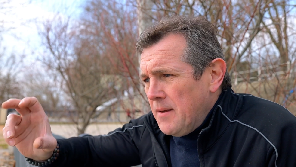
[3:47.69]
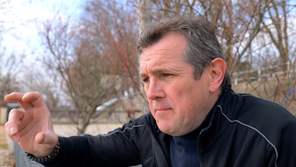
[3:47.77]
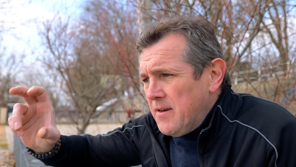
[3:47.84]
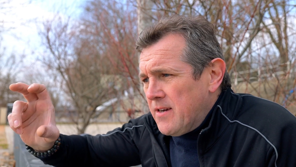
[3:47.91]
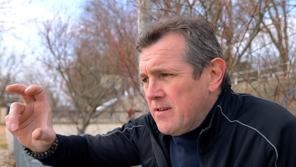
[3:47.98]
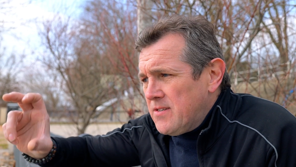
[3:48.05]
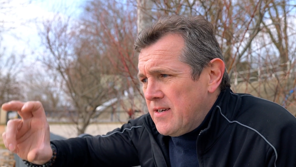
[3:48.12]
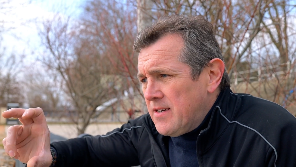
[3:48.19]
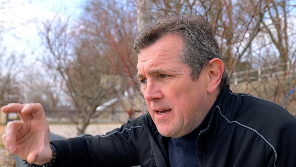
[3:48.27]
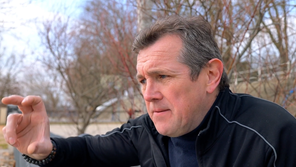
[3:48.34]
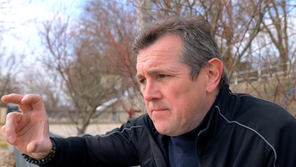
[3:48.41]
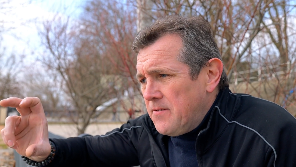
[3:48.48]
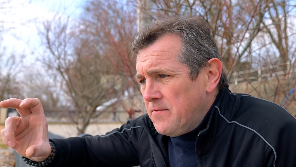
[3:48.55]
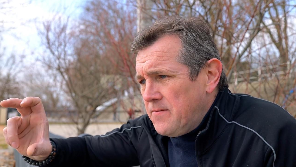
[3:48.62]
because the
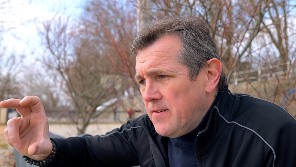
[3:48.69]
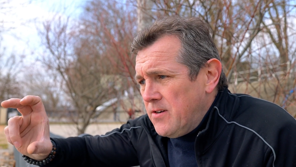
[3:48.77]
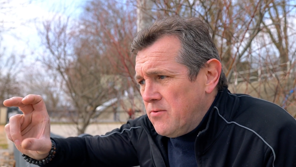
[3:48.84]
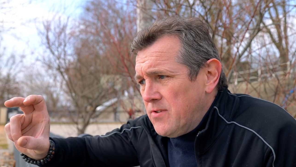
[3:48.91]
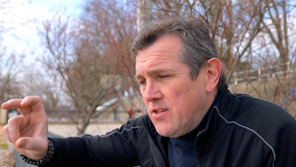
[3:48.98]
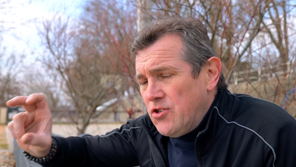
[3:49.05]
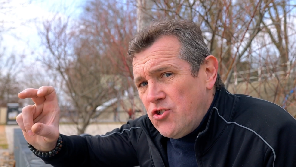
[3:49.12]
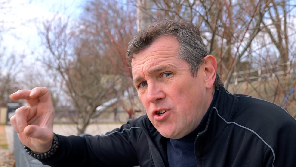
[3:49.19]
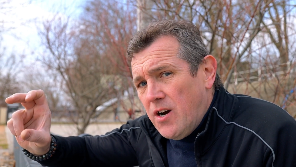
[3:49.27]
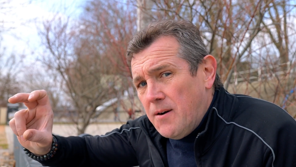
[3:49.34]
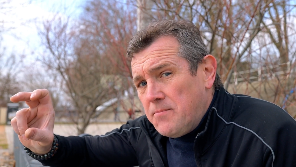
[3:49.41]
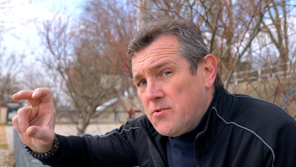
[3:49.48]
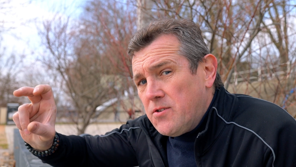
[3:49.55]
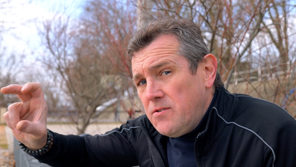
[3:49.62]
depth of field is
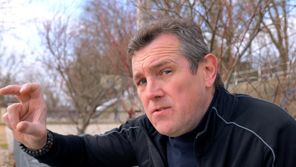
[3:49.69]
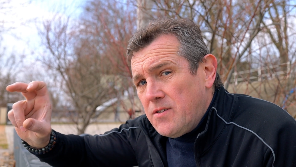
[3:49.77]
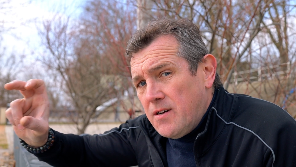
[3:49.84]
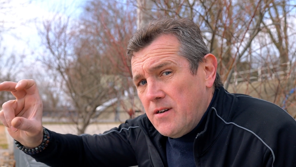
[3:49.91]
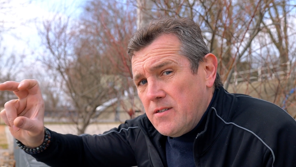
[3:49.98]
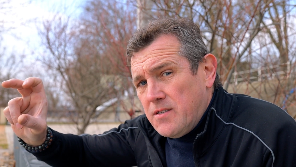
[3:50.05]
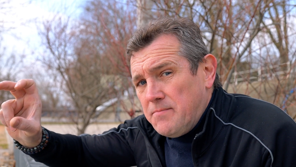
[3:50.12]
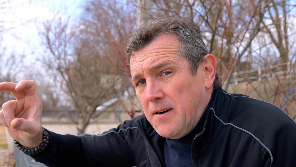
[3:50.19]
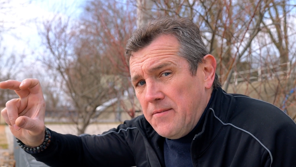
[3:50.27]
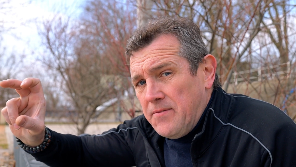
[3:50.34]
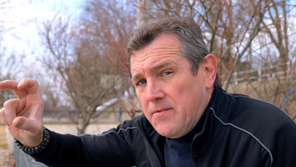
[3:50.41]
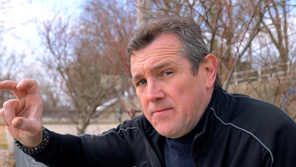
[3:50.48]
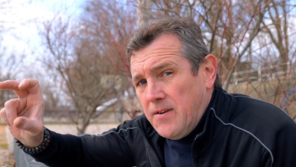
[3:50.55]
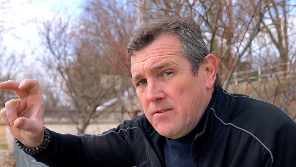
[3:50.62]
sharp 2/3 above
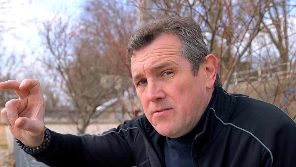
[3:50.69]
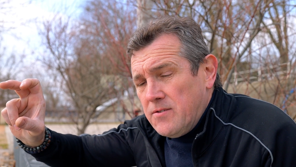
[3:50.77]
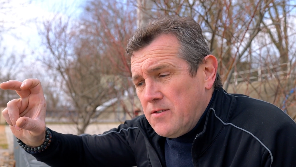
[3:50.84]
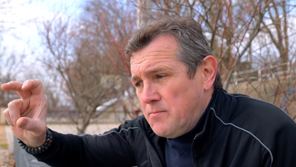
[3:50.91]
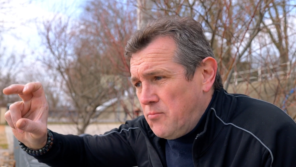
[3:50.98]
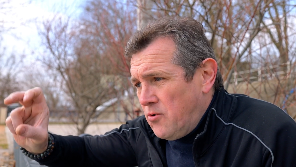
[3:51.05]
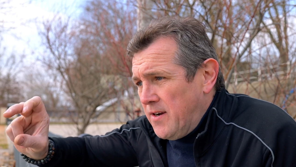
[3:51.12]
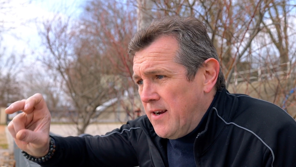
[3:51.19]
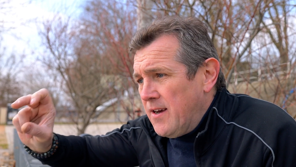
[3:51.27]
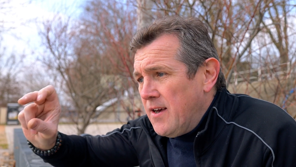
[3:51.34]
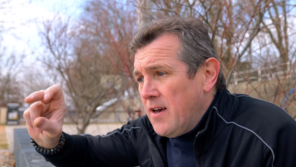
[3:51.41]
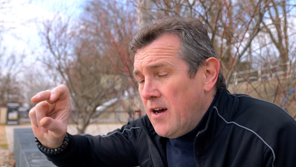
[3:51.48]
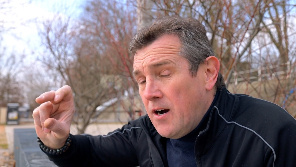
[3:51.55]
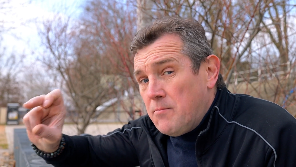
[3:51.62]
the focus point
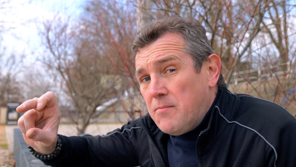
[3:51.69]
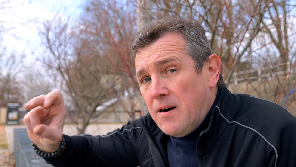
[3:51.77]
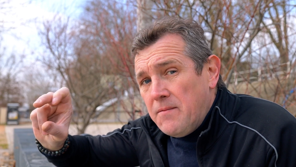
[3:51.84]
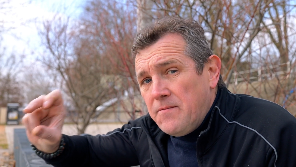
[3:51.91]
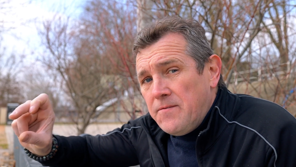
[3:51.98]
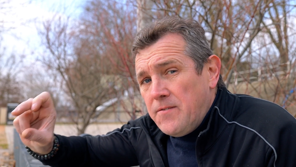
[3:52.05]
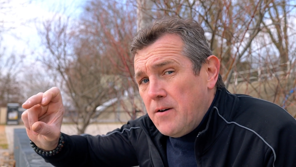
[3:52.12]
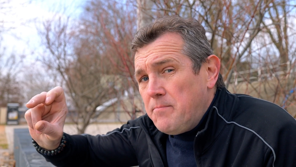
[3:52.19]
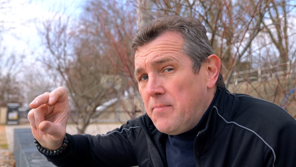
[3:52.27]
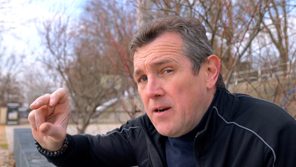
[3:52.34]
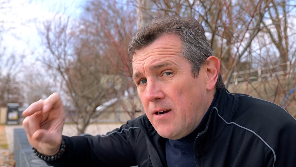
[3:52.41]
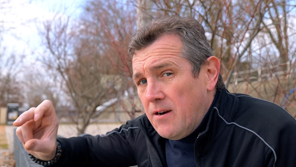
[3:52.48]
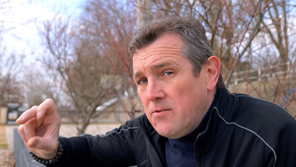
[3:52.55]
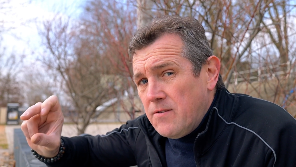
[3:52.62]
and 1/3
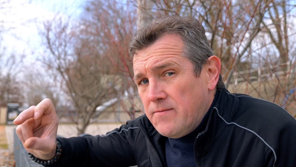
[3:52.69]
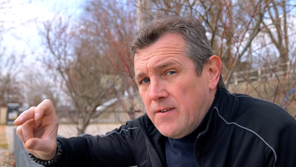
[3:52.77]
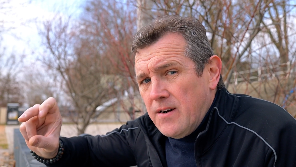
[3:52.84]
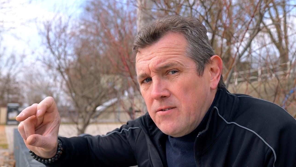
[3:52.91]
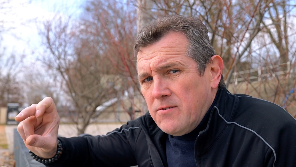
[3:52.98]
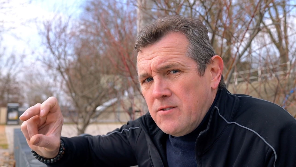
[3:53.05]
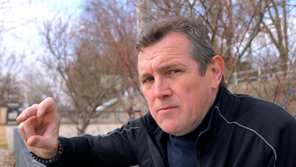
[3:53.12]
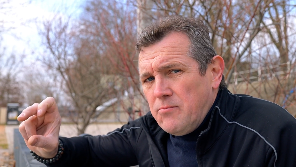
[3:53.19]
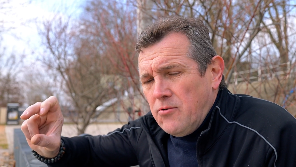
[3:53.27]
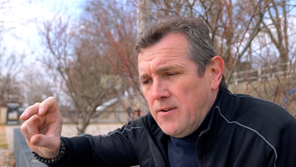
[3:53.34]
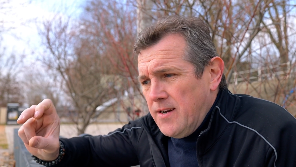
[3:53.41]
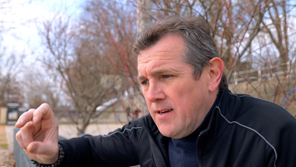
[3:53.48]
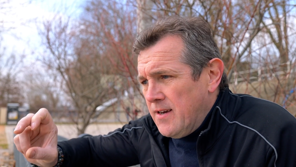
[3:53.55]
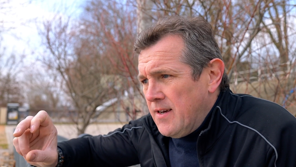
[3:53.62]
below the focus
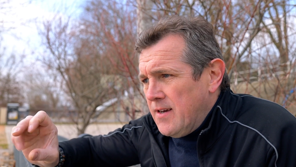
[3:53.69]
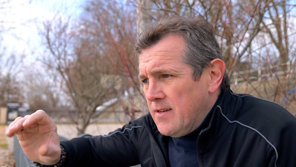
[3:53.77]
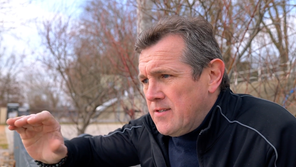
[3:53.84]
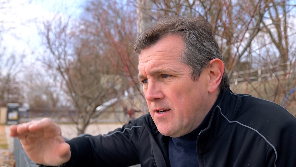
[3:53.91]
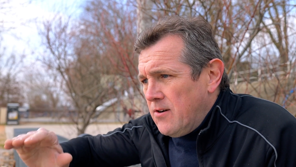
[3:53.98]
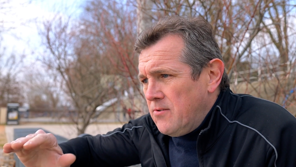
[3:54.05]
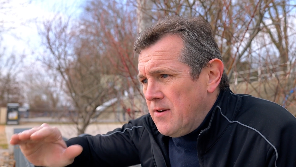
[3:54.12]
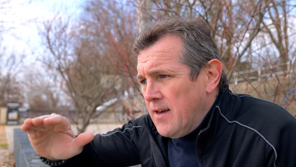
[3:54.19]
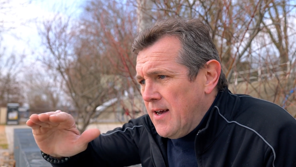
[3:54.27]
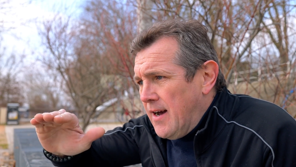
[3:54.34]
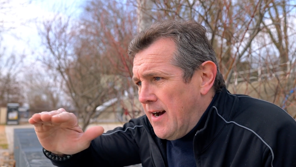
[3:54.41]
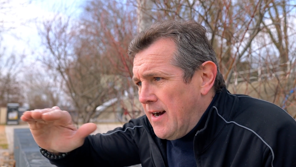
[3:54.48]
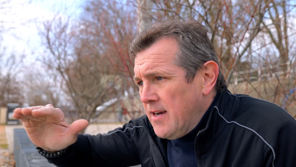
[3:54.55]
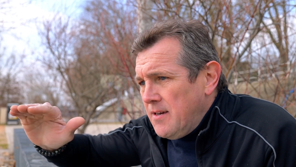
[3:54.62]
point. So
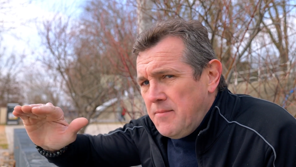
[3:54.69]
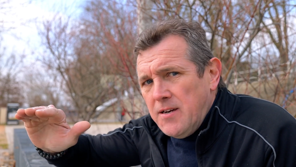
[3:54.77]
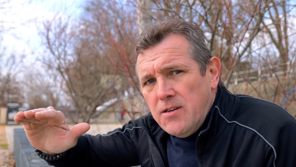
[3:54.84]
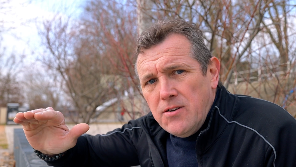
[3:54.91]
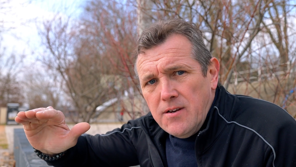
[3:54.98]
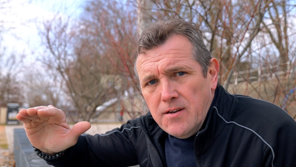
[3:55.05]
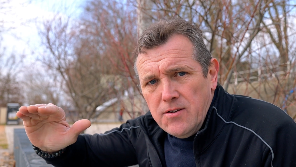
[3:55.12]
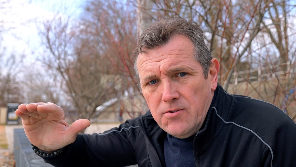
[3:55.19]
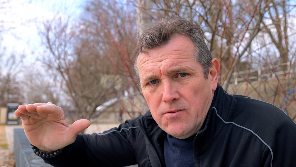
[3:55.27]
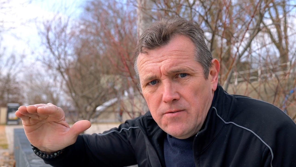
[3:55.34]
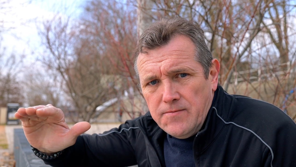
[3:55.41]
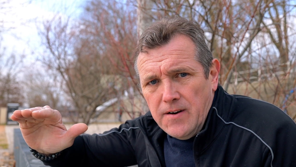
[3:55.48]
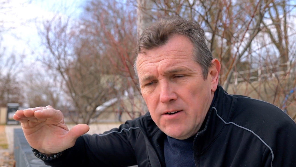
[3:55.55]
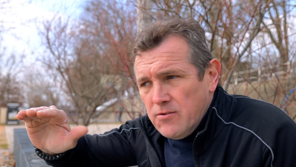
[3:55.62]
aiming
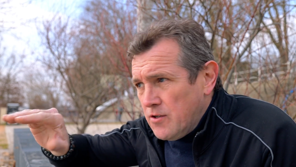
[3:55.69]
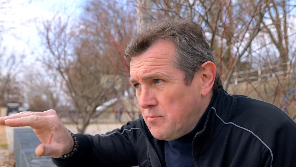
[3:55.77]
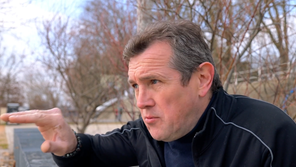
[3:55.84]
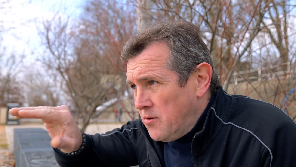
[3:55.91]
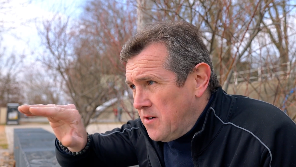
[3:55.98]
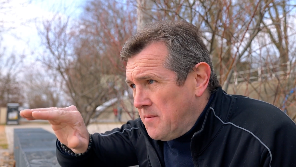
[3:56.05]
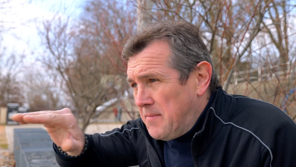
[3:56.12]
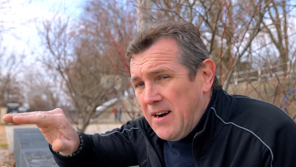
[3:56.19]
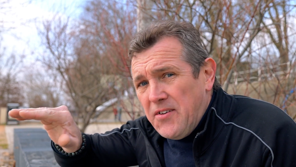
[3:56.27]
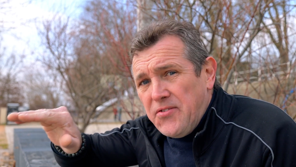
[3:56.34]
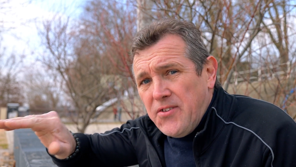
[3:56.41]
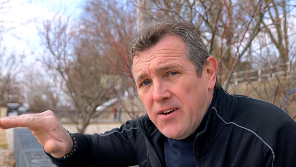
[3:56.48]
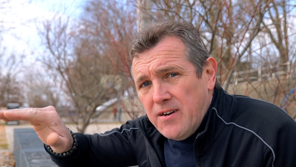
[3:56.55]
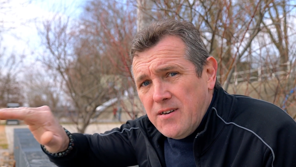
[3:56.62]
your focus point about
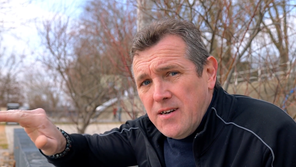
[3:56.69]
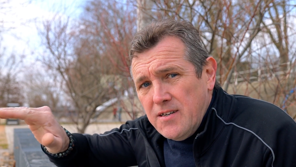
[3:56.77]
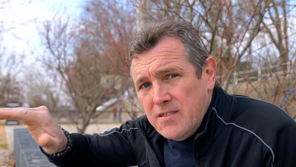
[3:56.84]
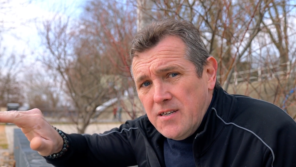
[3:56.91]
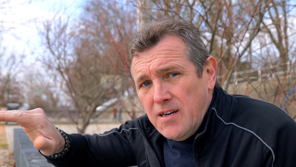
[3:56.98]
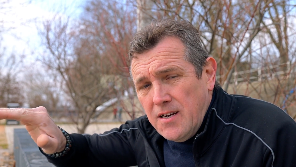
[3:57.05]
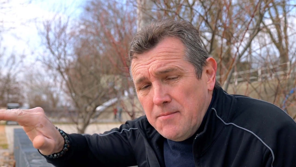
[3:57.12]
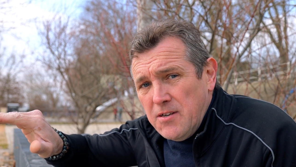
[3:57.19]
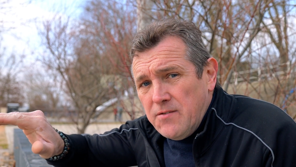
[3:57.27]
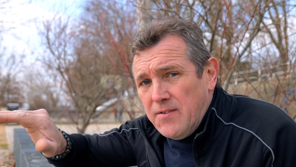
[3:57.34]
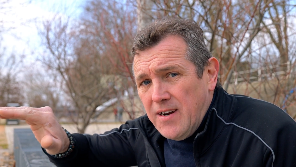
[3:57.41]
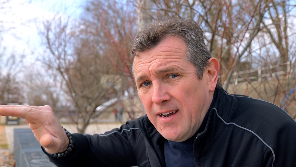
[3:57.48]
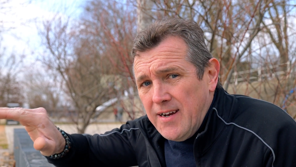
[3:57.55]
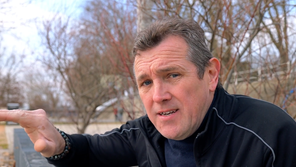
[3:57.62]
1/3 into the image
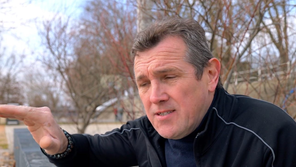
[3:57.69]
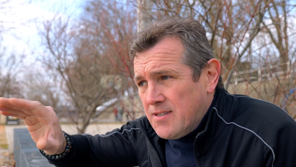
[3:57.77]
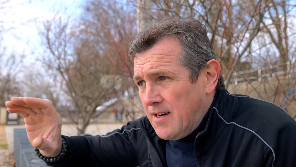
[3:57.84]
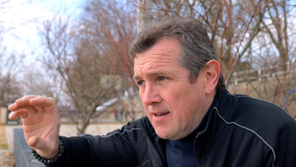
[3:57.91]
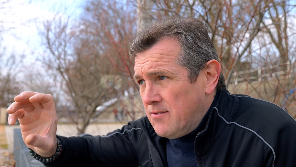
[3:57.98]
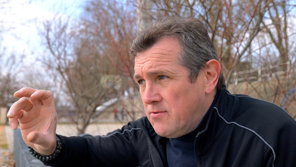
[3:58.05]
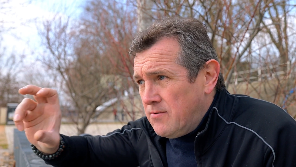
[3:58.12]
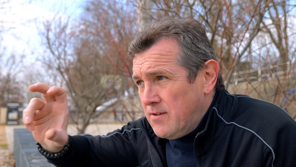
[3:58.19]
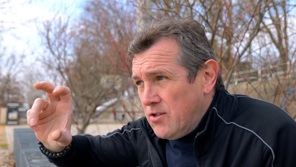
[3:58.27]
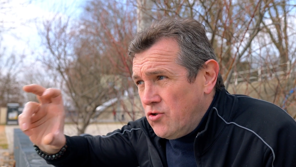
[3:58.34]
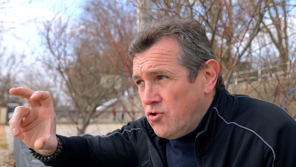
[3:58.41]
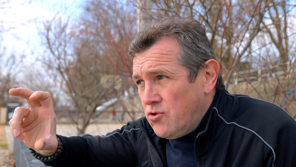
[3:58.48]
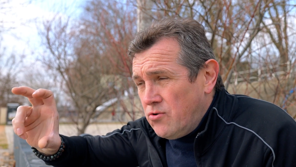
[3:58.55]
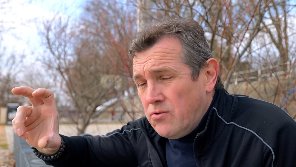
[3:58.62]
for landscapes would
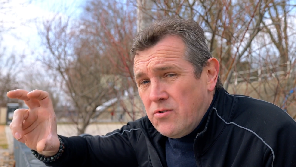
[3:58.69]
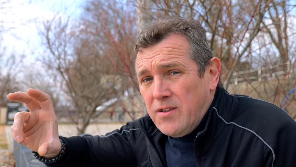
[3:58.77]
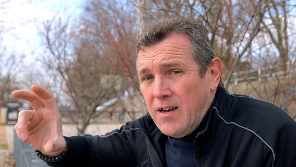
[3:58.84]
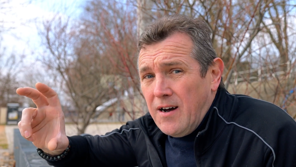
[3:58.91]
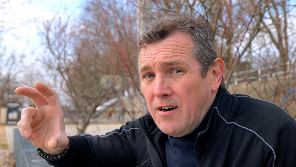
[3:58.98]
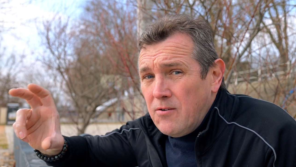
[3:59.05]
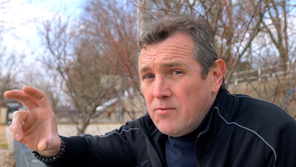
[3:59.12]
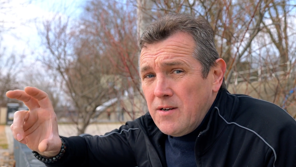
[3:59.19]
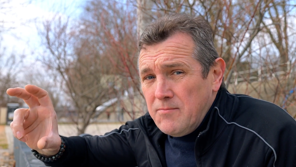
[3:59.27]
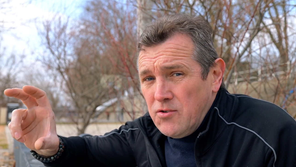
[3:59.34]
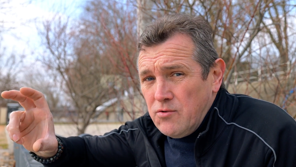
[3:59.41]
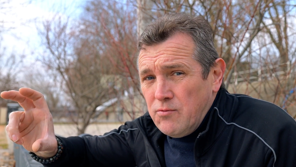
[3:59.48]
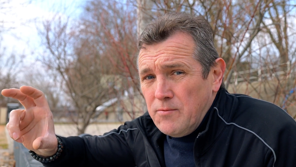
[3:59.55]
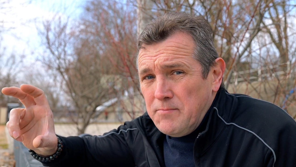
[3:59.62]
ensure the whole
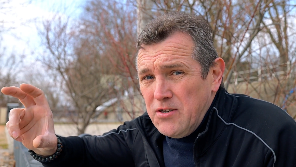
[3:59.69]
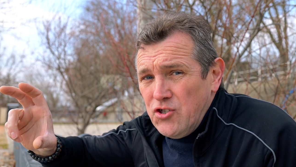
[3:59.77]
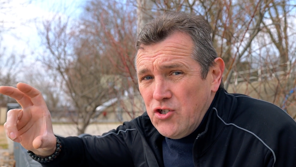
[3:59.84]
image would be